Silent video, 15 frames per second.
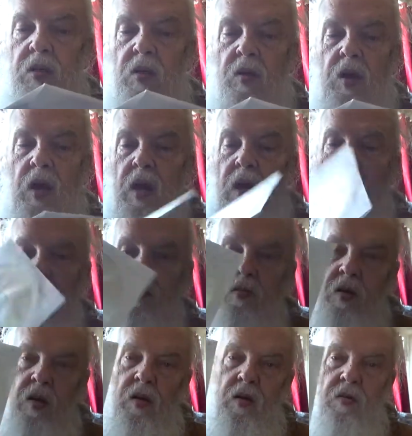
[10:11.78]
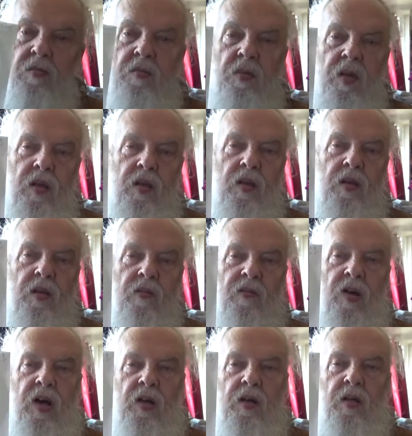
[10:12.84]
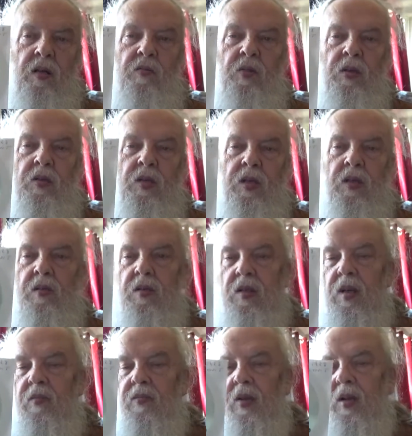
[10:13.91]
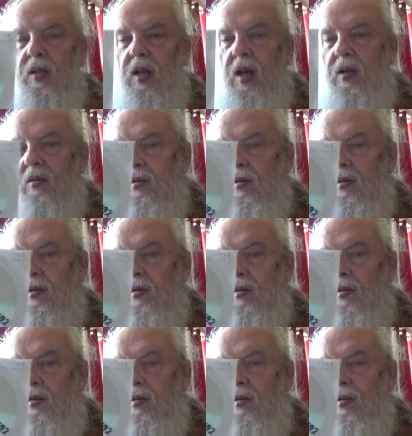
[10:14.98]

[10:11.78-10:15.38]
okay, you know, violin music and stuff like that.